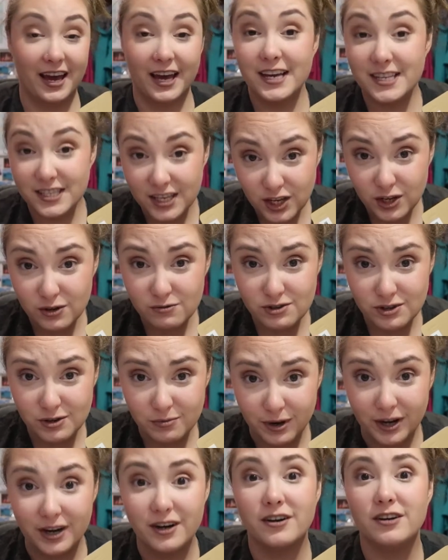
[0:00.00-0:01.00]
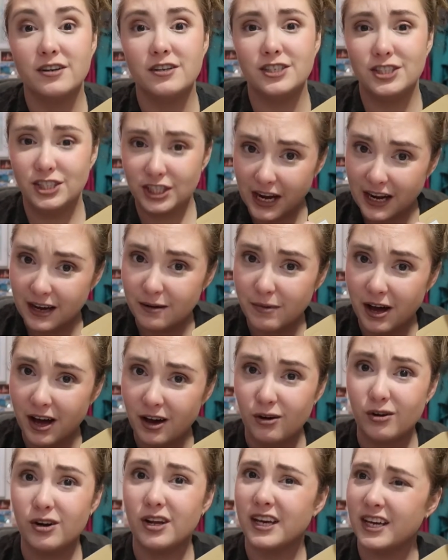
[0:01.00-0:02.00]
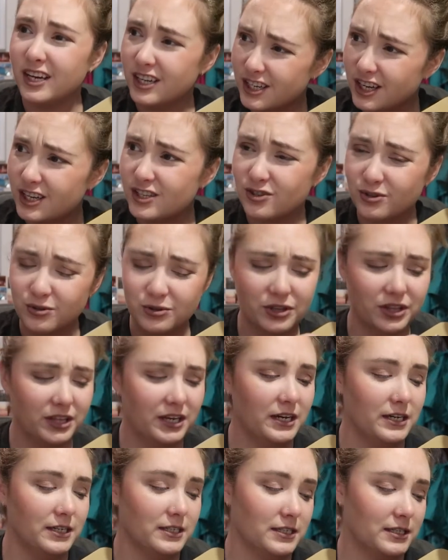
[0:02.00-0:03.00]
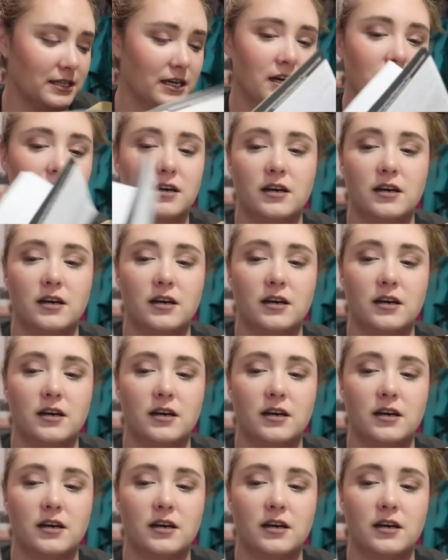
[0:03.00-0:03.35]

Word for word: He's a YouTuber. Check him out. He does cool things.